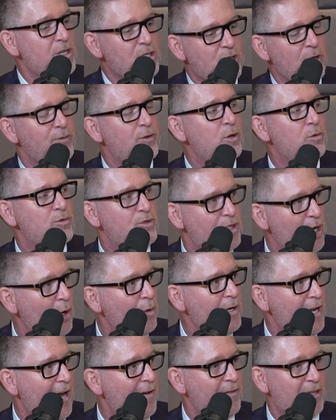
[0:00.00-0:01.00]
So if you
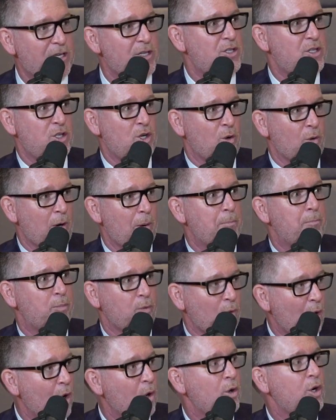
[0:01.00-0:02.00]
don't have these, you're a
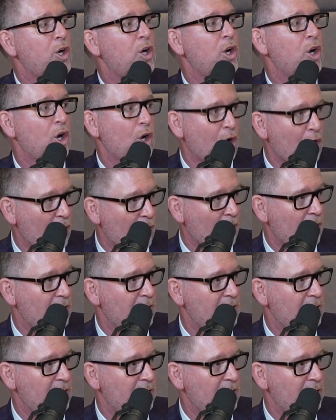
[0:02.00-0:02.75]
broker.